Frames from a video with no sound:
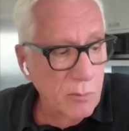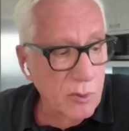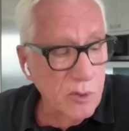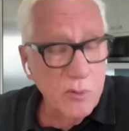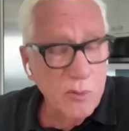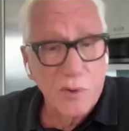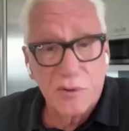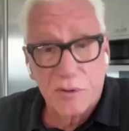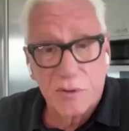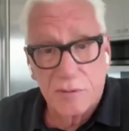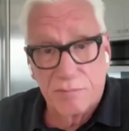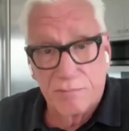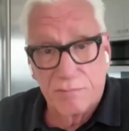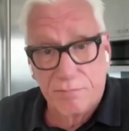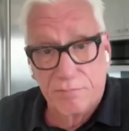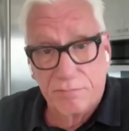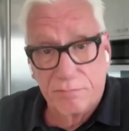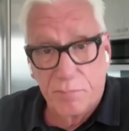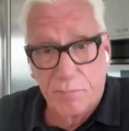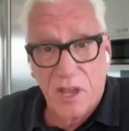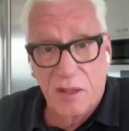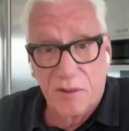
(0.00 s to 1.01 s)
which was
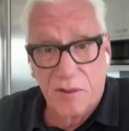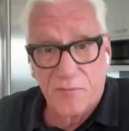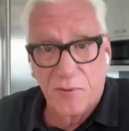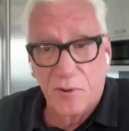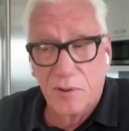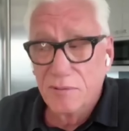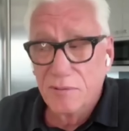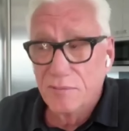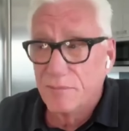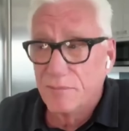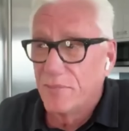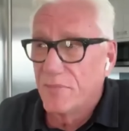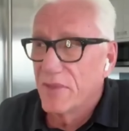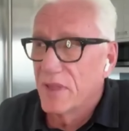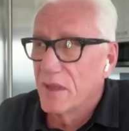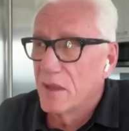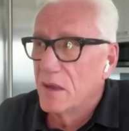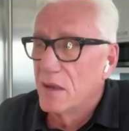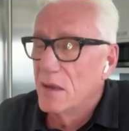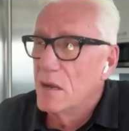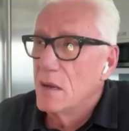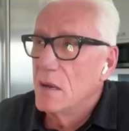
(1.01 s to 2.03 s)
painful.
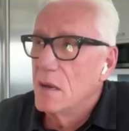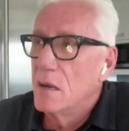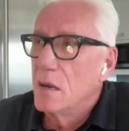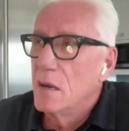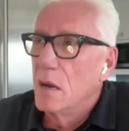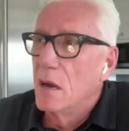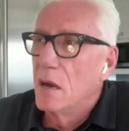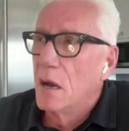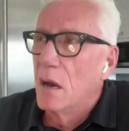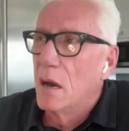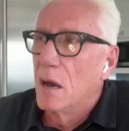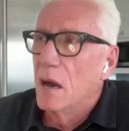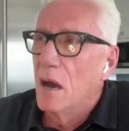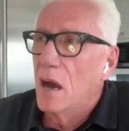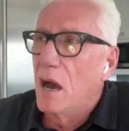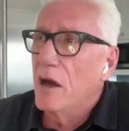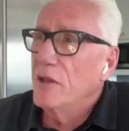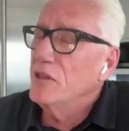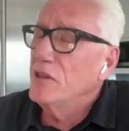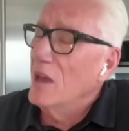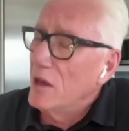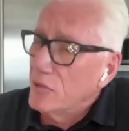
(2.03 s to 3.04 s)

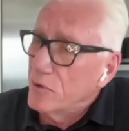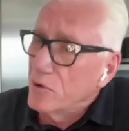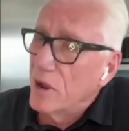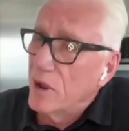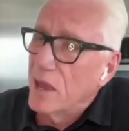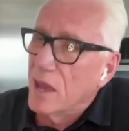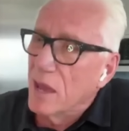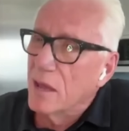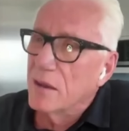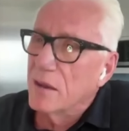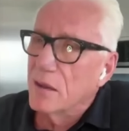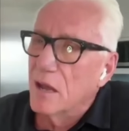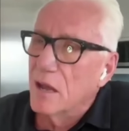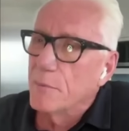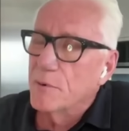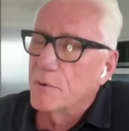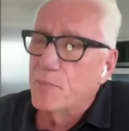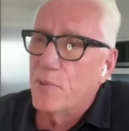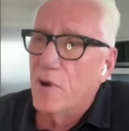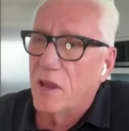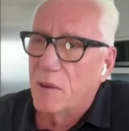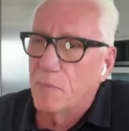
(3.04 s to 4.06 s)
On the other hand,
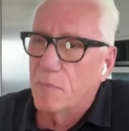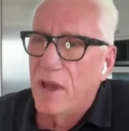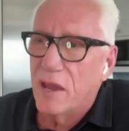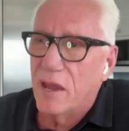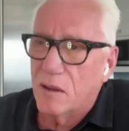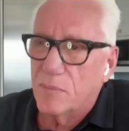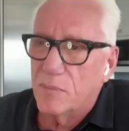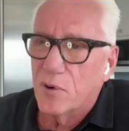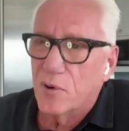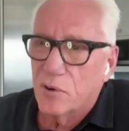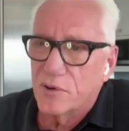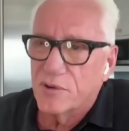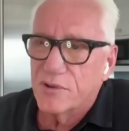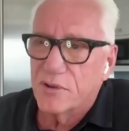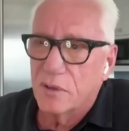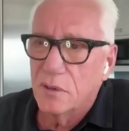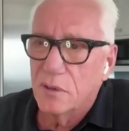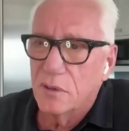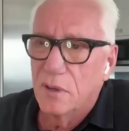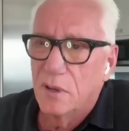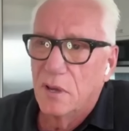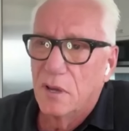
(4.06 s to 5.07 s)
I'm a pragmatic
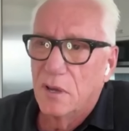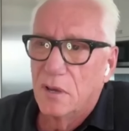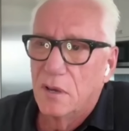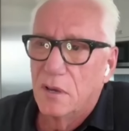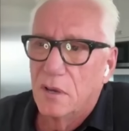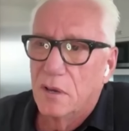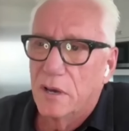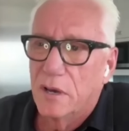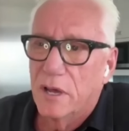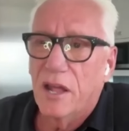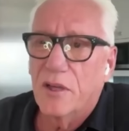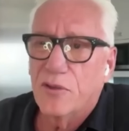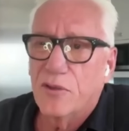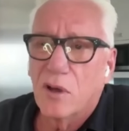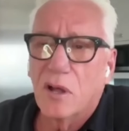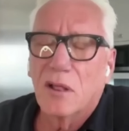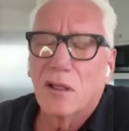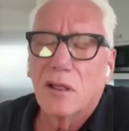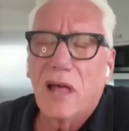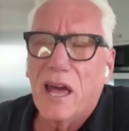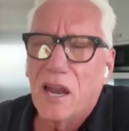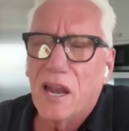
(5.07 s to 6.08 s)
person, and I
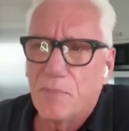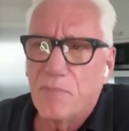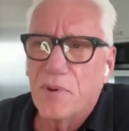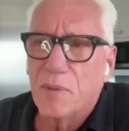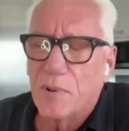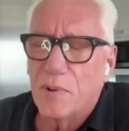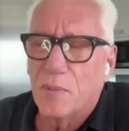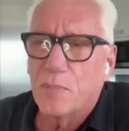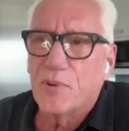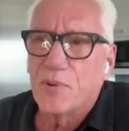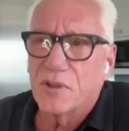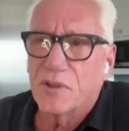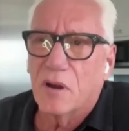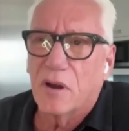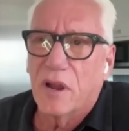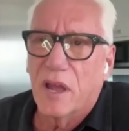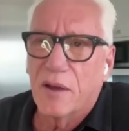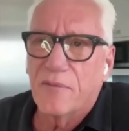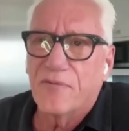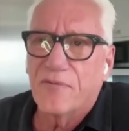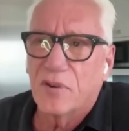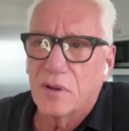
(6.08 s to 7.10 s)
thought a lot of people put
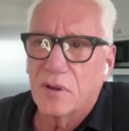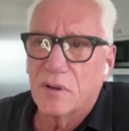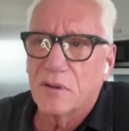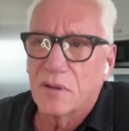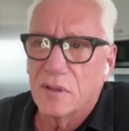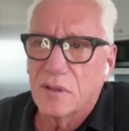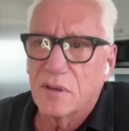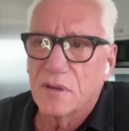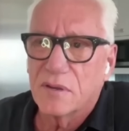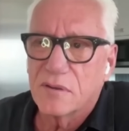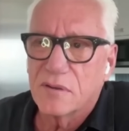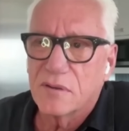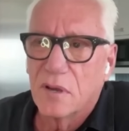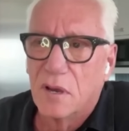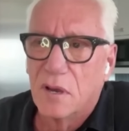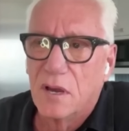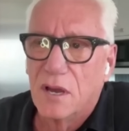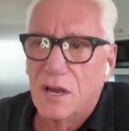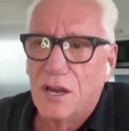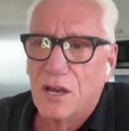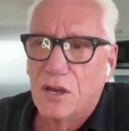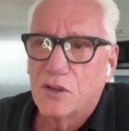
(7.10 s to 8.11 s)
their effort into this.
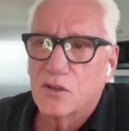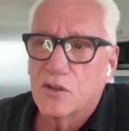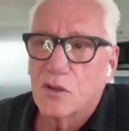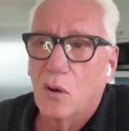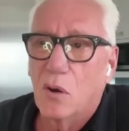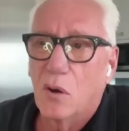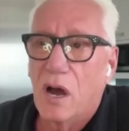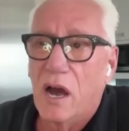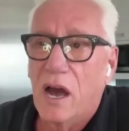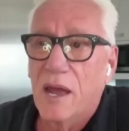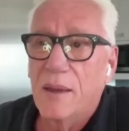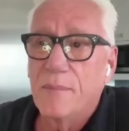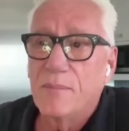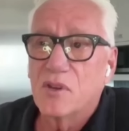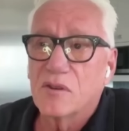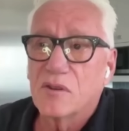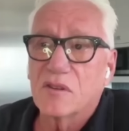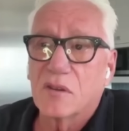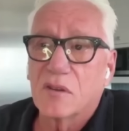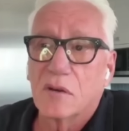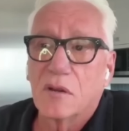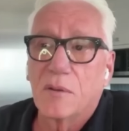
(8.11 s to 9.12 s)
So I'm
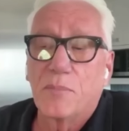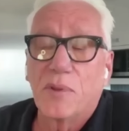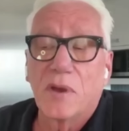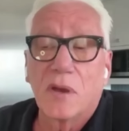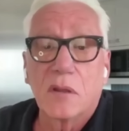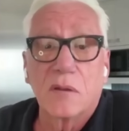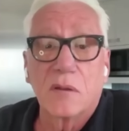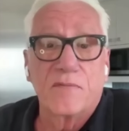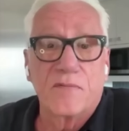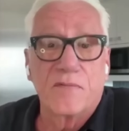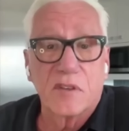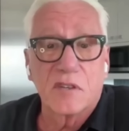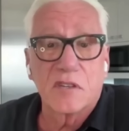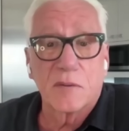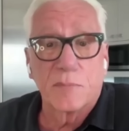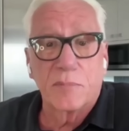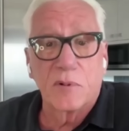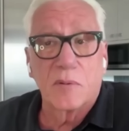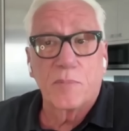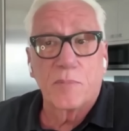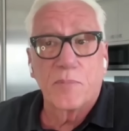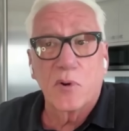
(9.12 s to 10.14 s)
just going to be an
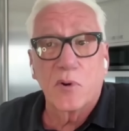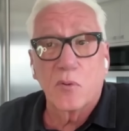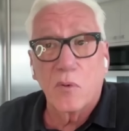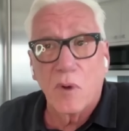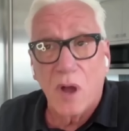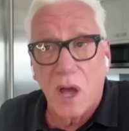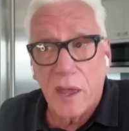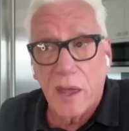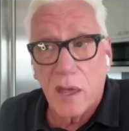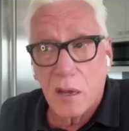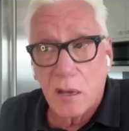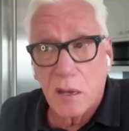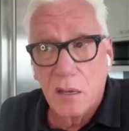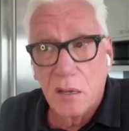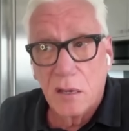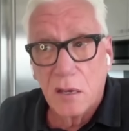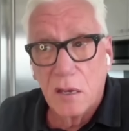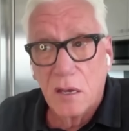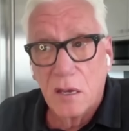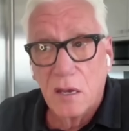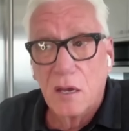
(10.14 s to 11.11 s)
invisible pariah